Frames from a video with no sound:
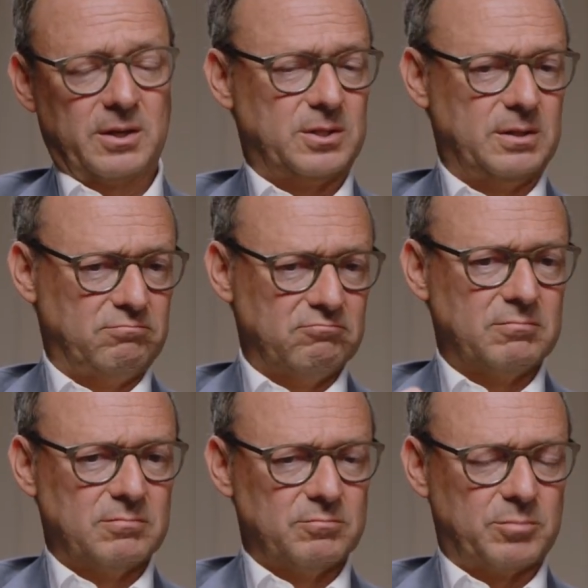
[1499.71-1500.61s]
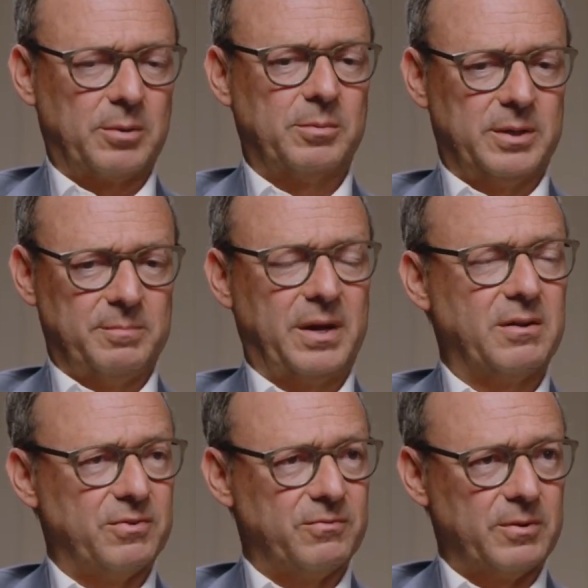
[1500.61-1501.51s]
actually probably
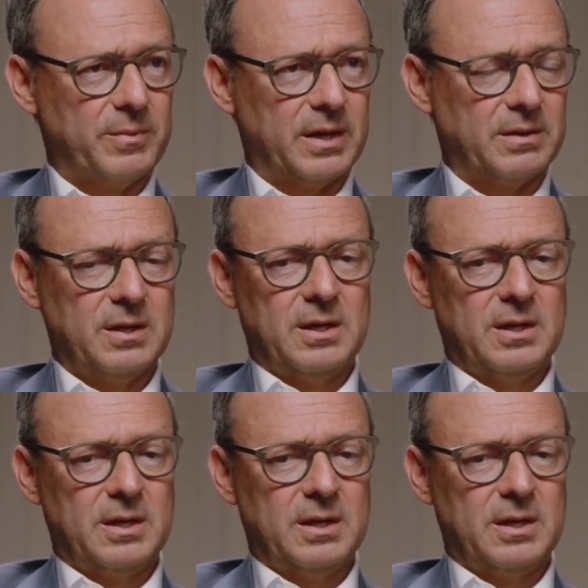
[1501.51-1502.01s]
benefit from that.